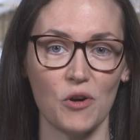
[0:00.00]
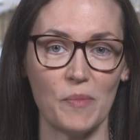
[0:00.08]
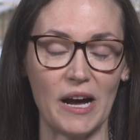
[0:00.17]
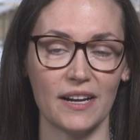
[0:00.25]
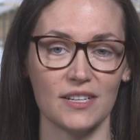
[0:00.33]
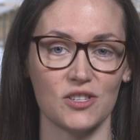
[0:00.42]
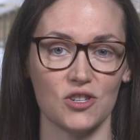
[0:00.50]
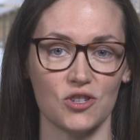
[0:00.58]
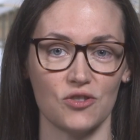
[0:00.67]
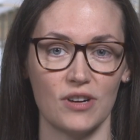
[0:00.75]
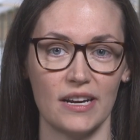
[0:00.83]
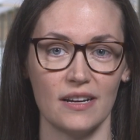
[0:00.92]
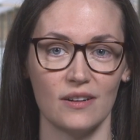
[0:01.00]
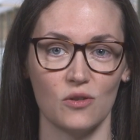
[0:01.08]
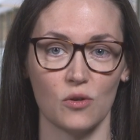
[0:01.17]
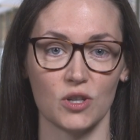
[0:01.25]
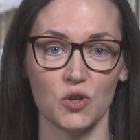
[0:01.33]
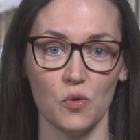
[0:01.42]
robotic surgery,
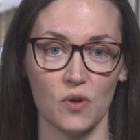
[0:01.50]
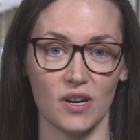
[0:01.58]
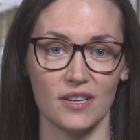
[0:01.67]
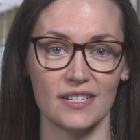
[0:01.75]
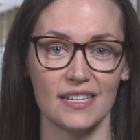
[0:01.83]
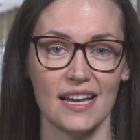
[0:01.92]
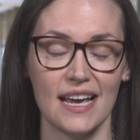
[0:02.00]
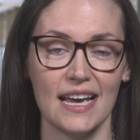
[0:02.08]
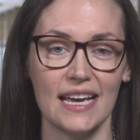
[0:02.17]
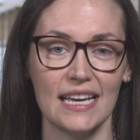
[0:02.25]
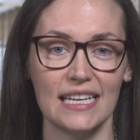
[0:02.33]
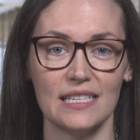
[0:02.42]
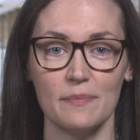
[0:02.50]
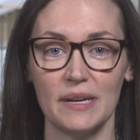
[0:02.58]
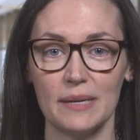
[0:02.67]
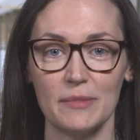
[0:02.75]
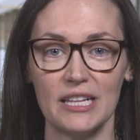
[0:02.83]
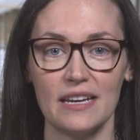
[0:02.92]
or TORS, is a
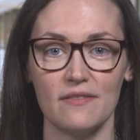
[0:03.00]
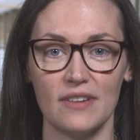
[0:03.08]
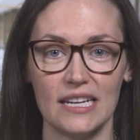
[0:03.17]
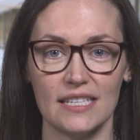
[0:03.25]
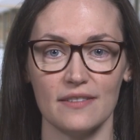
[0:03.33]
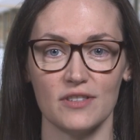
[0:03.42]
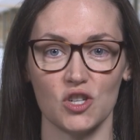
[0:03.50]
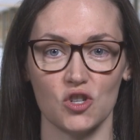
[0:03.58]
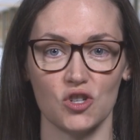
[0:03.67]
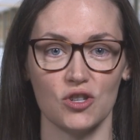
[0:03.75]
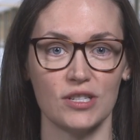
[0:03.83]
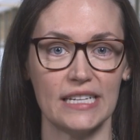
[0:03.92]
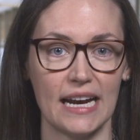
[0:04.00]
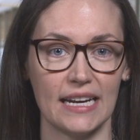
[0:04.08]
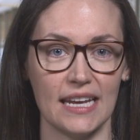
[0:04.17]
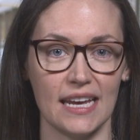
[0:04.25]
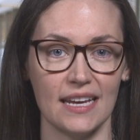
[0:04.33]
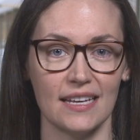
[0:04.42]
minimally invasive surgical
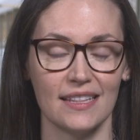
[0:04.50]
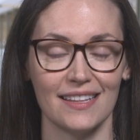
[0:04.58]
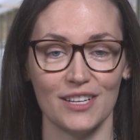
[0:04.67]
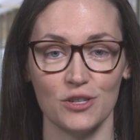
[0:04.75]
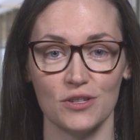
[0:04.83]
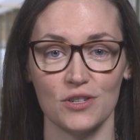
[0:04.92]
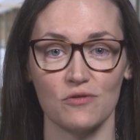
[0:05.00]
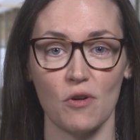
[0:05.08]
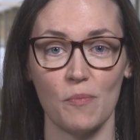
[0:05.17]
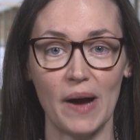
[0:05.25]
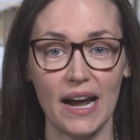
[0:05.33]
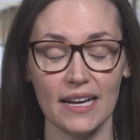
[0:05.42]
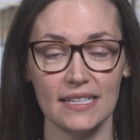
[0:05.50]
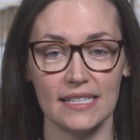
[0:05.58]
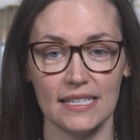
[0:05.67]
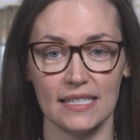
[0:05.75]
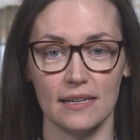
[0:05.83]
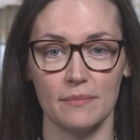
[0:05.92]
technique that uses a robotic
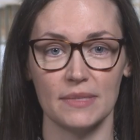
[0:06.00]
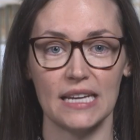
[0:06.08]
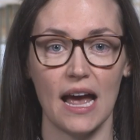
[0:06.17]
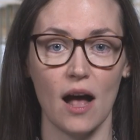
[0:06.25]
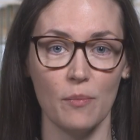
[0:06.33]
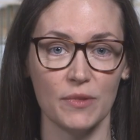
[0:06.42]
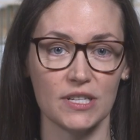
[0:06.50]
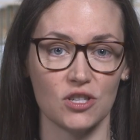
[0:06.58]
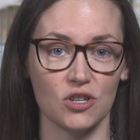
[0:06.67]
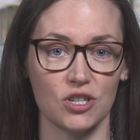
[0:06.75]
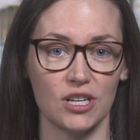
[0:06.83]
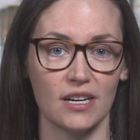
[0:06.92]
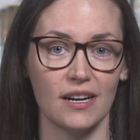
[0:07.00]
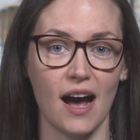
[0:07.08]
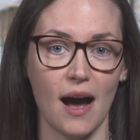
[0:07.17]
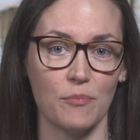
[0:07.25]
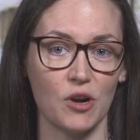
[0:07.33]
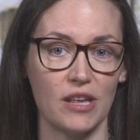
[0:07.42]
system to help the surgeon
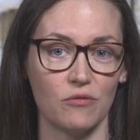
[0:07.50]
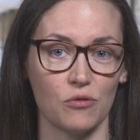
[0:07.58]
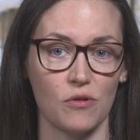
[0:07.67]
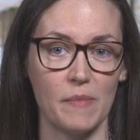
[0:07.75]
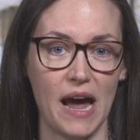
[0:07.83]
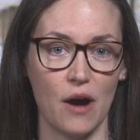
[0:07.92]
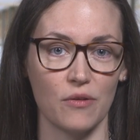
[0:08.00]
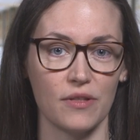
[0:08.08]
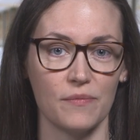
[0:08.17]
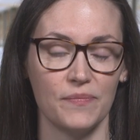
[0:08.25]
operate through the mouth.